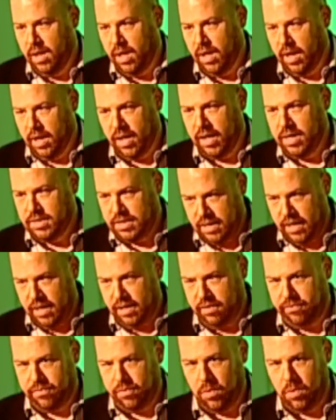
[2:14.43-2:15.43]
In
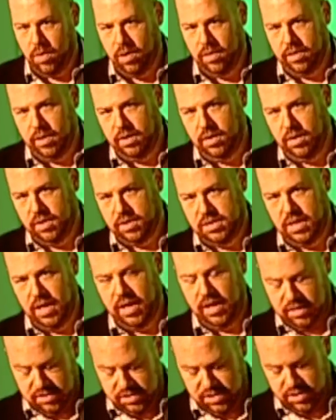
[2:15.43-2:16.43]
1984, the New York Stock
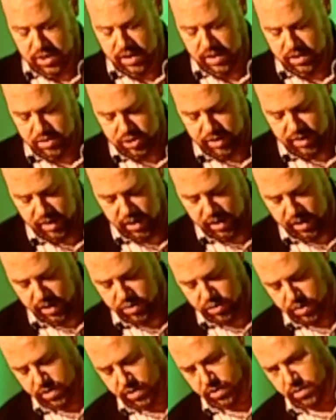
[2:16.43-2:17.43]
Exchange
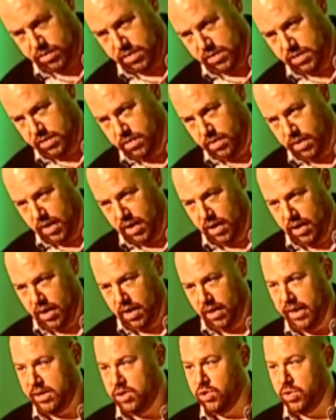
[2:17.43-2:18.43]
introduced
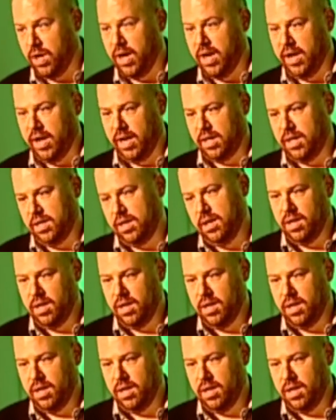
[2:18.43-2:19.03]
electronic